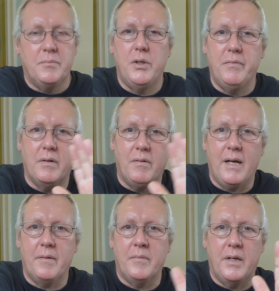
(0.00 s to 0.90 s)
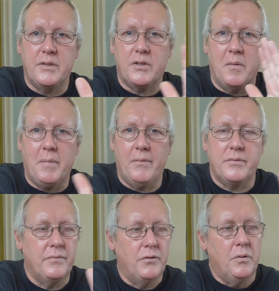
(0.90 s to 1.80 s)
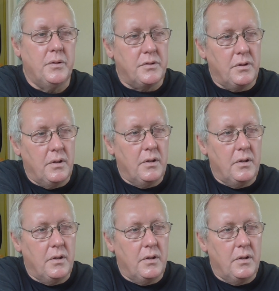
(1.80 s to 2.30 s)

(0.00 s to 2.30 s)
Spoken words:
moving around as you're going backwards and forwards.